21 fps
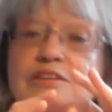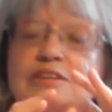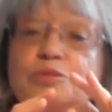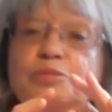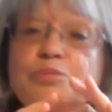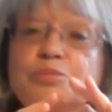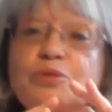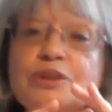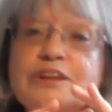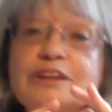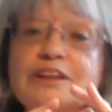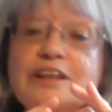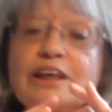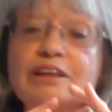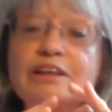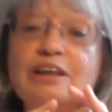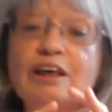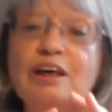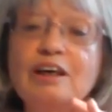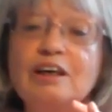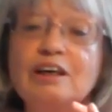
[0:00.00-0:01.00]
To bring
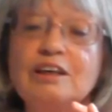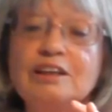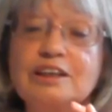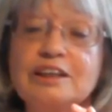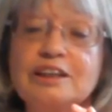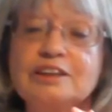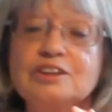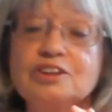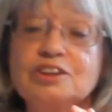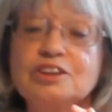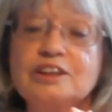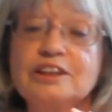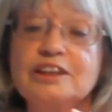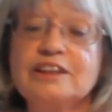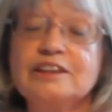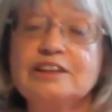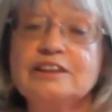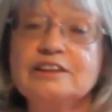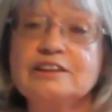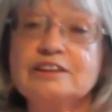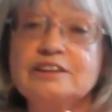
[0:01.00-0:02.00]
that heart energy
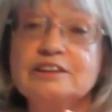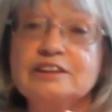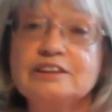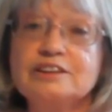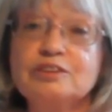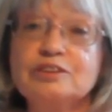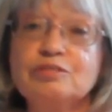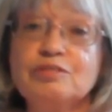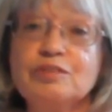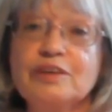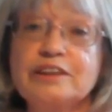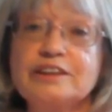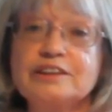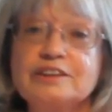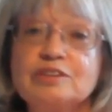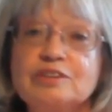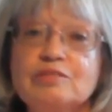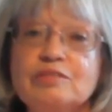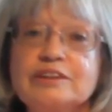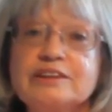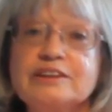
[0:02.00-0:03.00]
in. This is
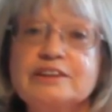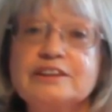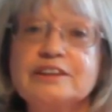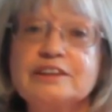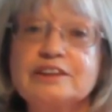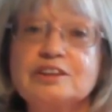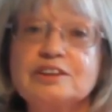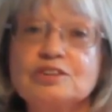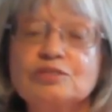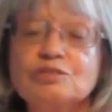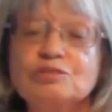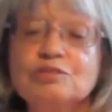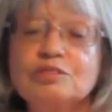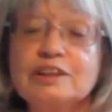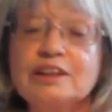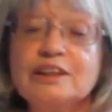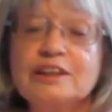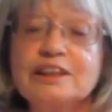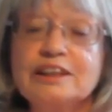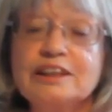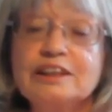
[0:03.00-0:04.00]
effective listening, to
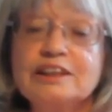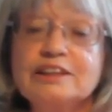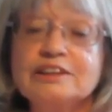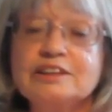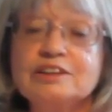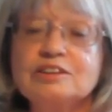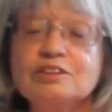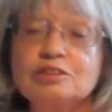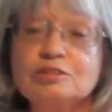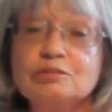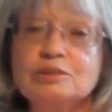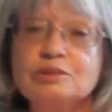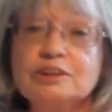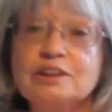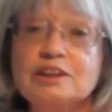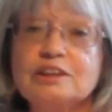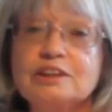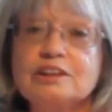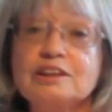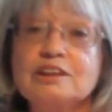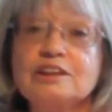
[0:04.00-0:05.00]
really listen to
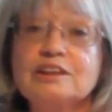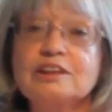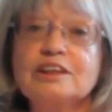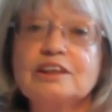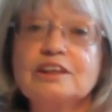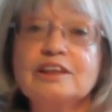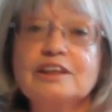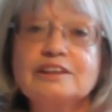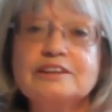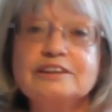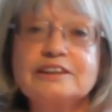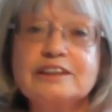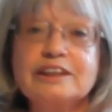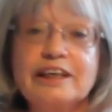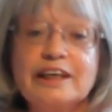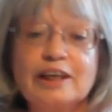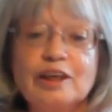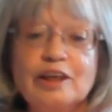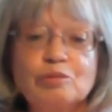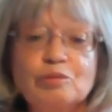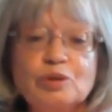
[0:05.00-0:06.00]
another, to
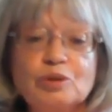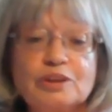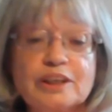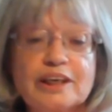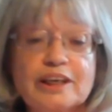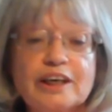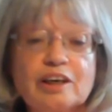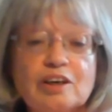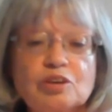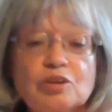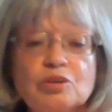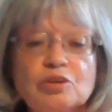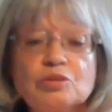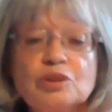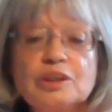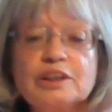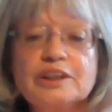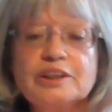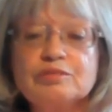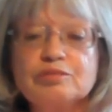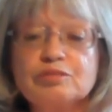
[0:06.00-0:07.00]
hear what they are
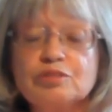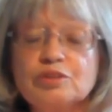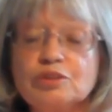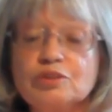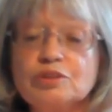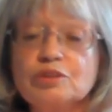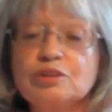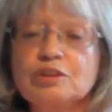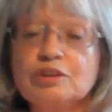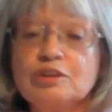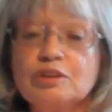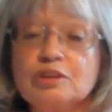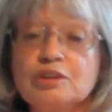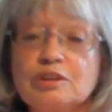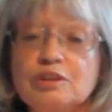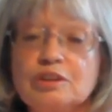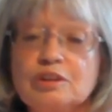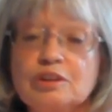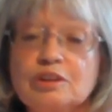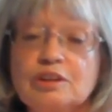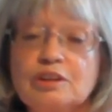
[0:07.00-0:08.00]
calling for,
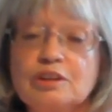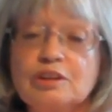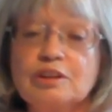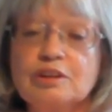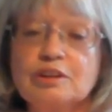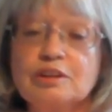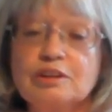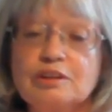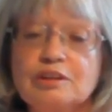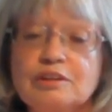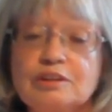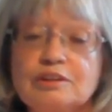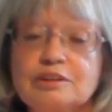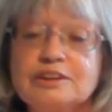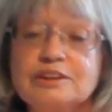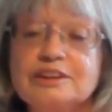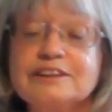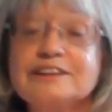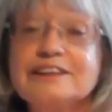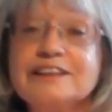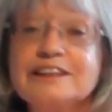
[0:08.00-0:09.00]

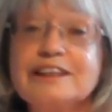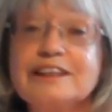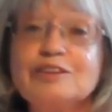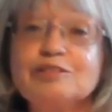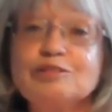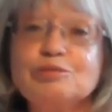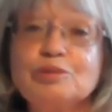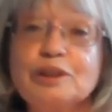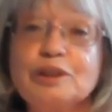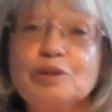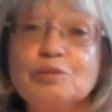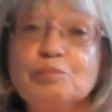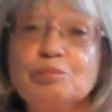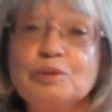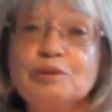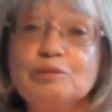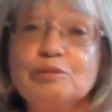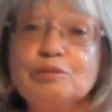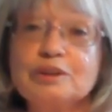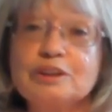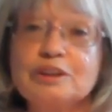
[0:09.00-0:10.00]
to see if we can
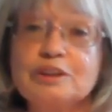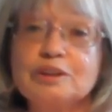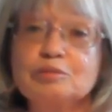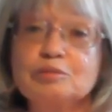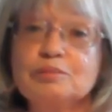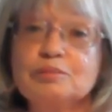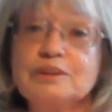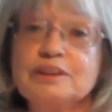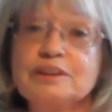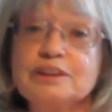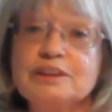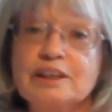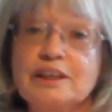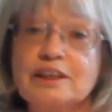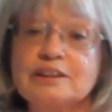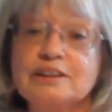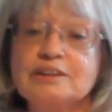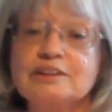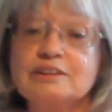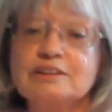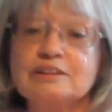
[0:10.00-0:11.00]
be with them in
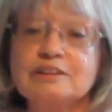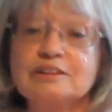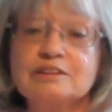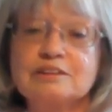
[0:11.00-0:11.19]
that.